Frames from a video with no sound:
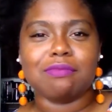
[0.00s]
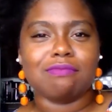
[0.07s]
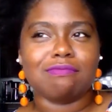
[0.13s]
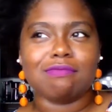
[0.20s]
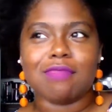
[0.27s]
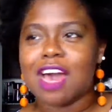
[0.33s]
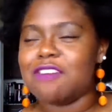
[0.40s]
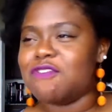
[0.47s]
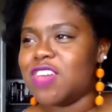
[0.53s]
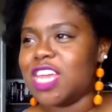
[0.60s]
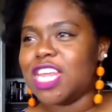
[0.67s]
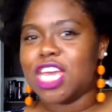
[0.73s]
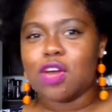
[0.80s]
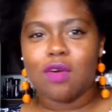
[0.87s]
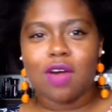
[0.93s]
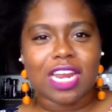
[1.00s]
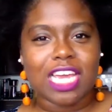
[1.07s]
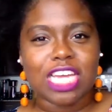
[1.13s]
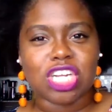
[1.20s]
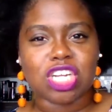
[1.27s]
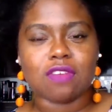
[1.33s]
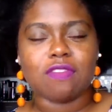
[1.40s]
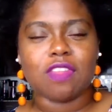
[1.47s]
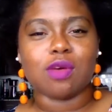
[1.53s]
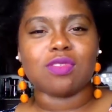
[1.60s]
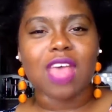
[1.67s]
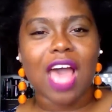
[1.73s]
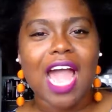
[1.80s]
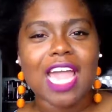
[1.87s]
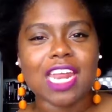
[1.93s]
a video on each of those
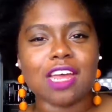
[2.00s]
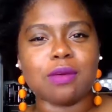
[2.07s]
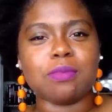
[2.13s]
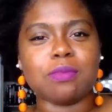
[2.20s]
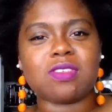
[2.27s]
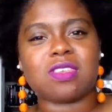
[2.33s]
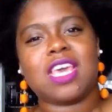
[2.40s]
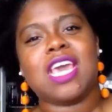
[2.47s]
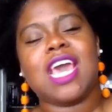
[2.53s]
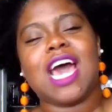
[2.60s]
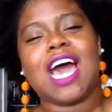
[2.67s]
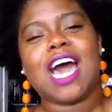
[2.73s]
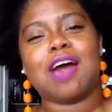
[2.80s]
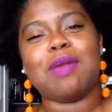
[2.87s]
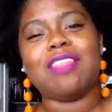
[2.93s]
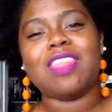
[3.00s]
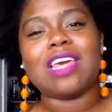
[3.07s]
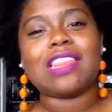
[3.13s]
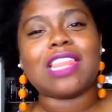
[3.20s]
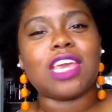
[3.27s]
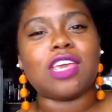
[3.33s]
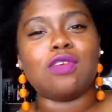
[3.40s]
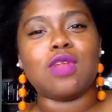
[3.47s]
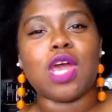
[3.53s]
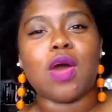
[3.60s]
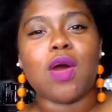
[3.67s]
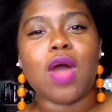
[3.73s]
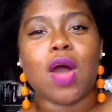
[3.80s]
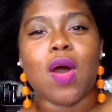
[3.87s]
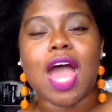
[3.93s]
items, and then let you know
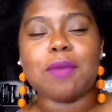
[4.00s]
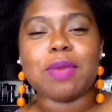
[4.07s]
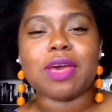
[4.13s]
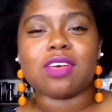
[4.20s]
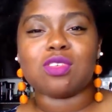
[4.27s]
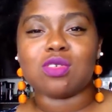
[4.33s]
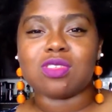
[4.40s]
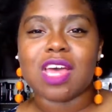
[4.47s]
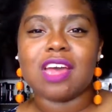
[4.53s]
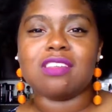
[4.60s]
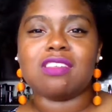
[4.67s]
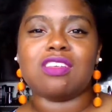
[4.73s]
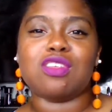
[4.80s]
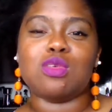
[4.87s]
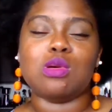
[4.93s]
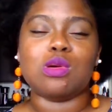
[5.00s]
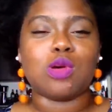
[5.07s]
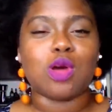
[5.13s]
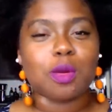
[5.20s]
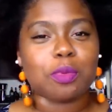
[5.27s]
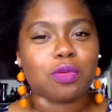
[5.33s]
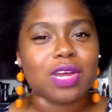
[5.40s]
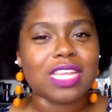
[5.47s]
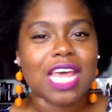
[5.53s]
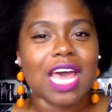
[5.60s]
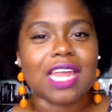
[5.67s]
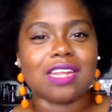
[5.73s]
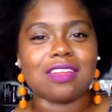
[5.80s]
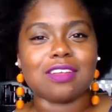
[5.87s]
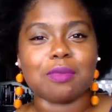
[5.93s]
how I'm exercising to incorporate that
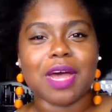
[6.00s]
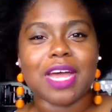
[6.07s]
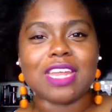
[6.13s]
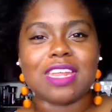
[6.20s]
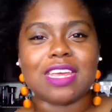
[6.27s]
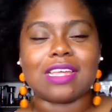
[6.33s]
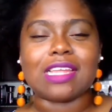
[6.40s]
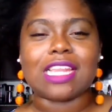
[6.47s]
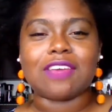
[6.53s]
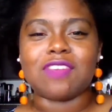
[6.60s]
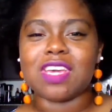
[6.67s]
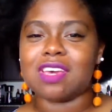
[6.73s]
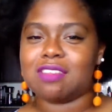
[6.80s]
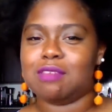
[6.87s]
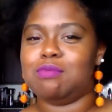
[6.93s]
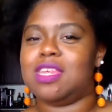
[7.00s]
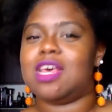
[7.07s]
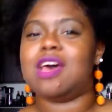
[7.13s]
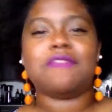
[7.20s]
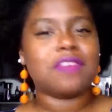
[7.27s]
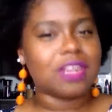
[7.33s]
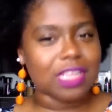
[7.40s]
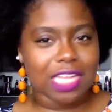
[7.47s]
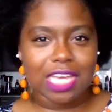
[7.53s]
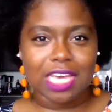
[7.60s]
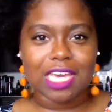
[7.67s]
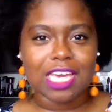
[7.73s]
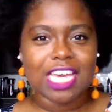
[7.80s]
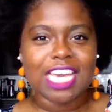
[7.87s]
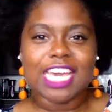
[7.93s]
into my daily living, because I'm
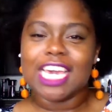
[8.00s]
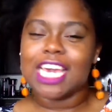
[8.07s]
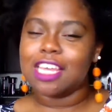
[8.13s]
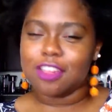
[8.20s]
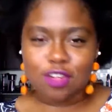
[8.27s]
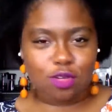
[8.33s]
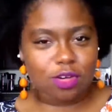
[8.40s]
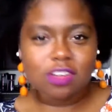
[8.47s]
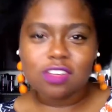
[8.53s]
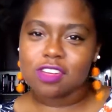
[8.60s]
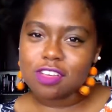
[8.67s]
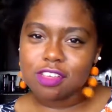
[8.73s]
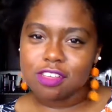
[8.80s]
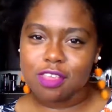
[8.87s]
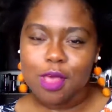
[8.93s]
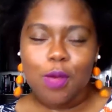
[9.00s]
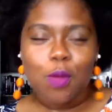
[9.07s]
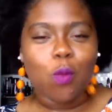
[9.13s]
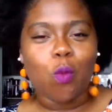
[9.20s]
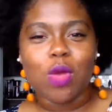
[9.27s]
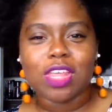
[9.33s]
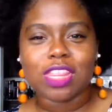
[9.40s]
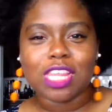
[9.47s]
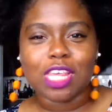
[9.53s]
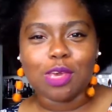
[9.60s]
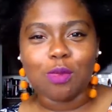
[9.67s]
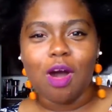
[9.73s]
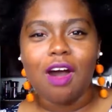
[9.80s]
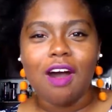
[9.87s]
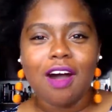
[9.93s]
definitely in the trenches with you
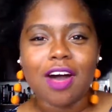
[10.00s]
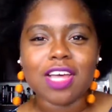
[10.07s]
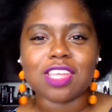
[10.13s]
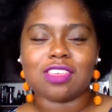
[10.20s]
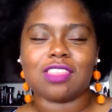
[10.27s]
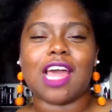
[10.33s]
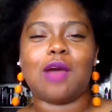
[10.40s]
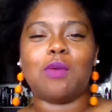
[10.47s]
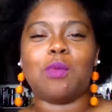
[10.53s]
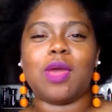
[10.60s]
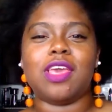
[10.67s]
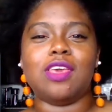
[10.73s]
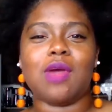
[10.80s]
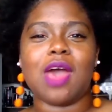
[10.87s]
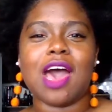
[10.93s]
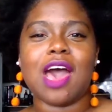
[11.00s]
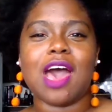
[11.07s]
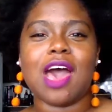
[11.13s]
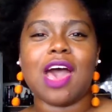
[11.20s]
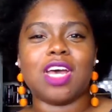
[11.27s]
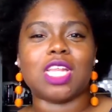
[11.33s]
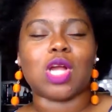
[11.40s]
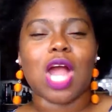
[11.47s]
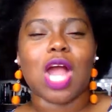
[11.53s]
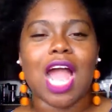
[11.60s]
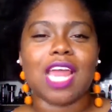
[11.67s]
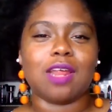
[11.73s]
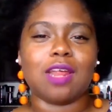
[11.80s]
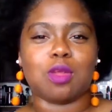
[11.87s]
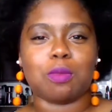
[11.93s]
all. So that way you have another
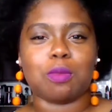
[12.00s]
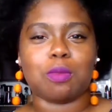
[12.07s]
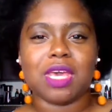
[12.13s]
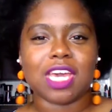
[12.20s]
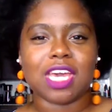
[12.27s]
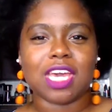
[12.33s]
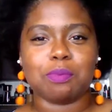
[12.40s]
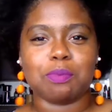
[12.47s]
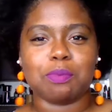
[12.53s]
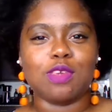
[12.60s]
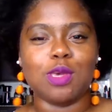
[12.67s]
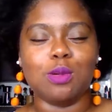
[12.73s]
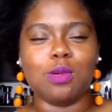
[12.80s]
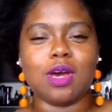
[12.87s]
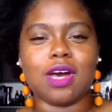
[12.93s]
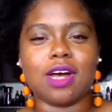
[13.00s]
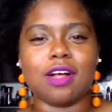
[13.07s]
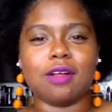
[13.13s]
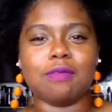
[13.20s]
item to pick up, if you will,